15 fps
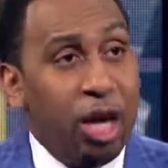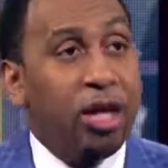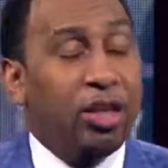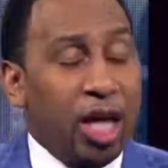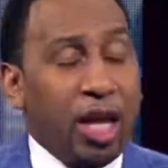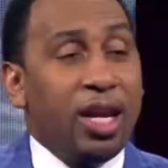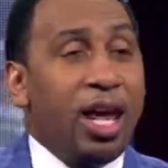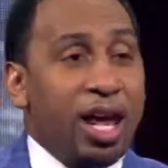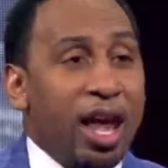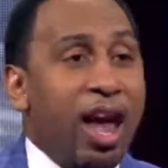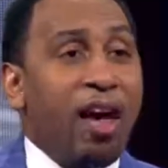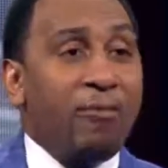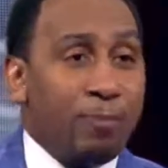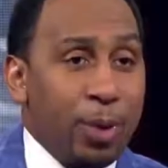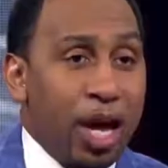than they
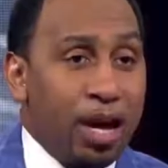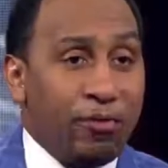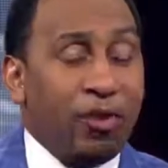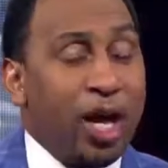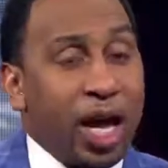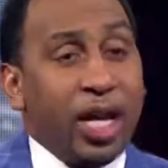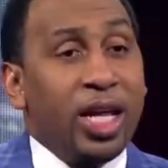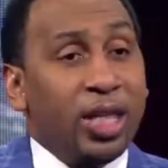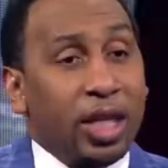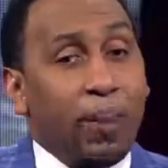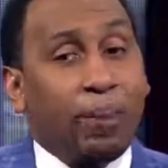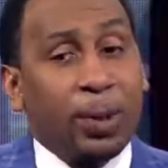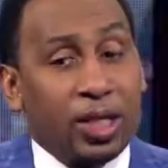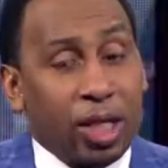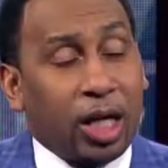have been for anything
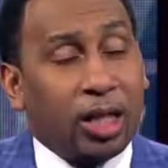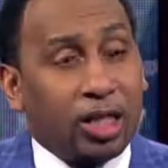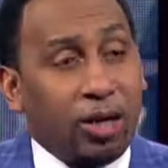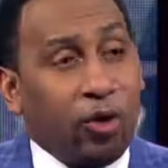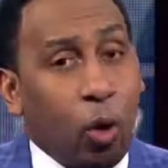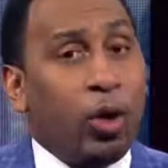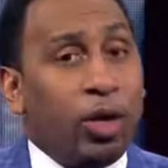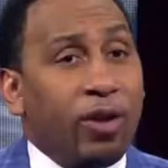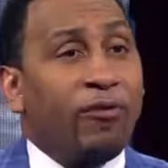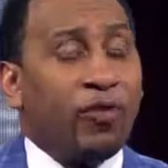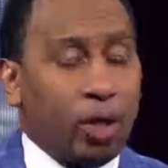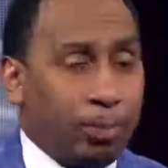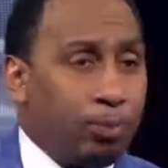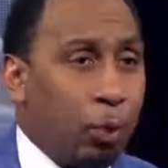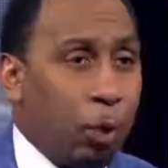productive on the
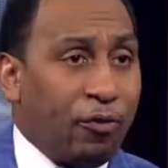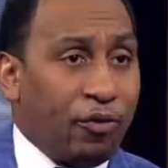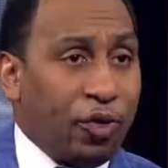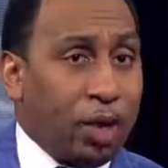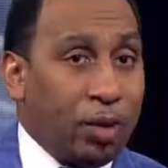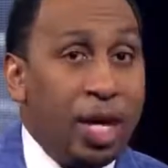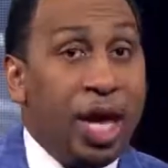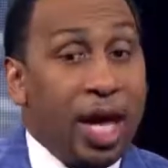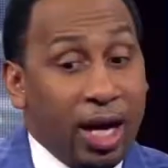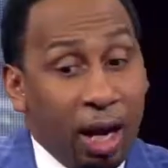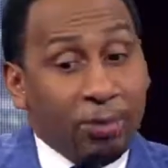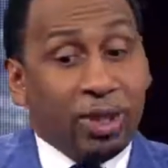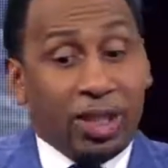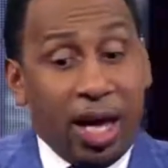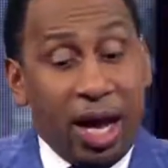football field. And I'm
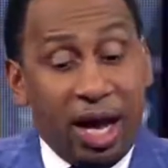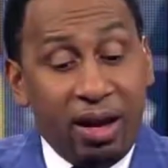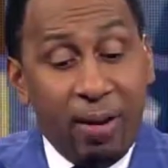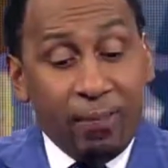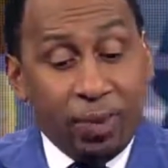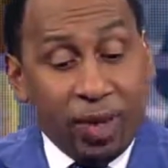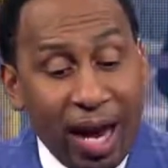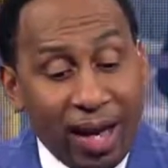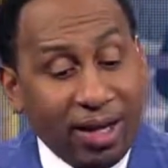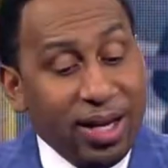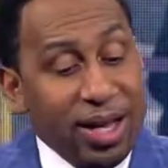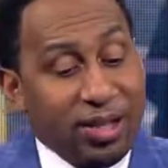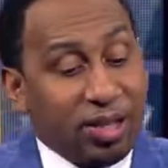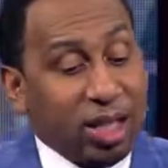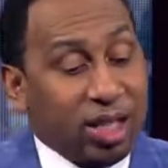saying that
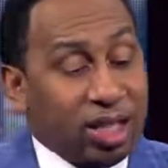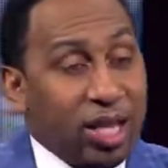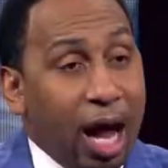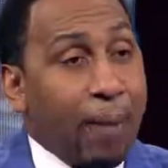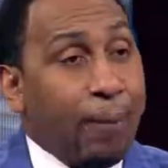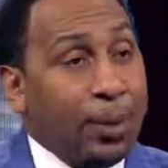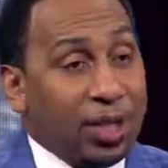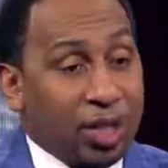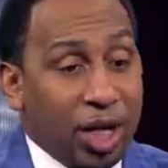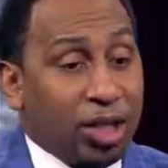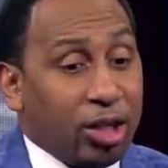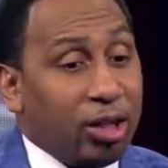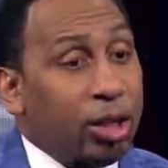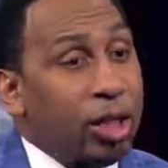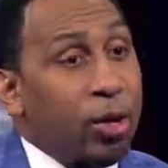needs to stop,
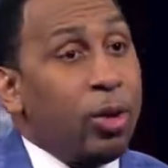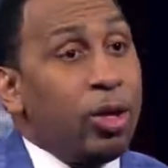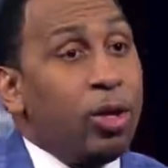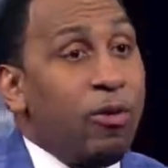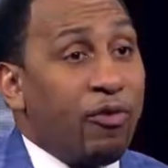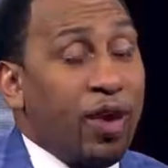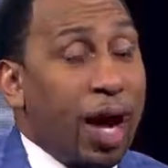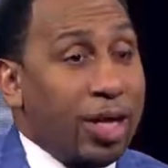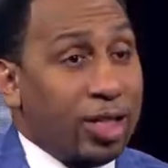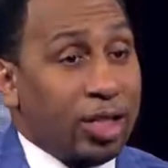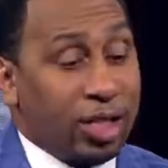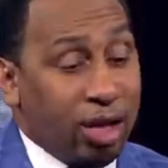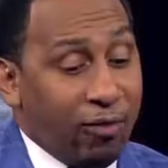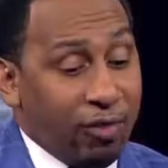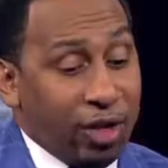particularly when you find
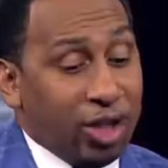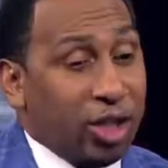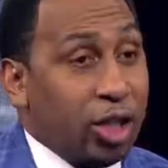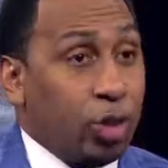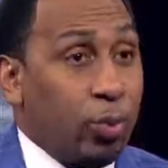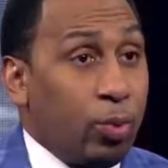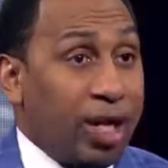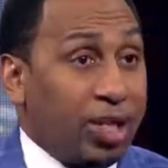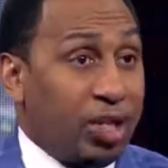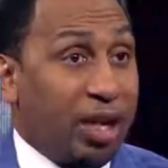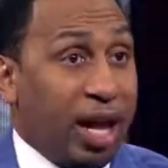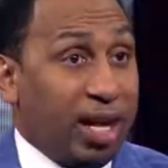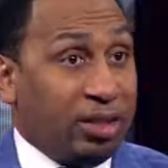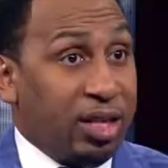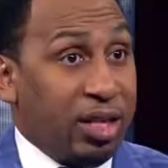yourself in a situation like this.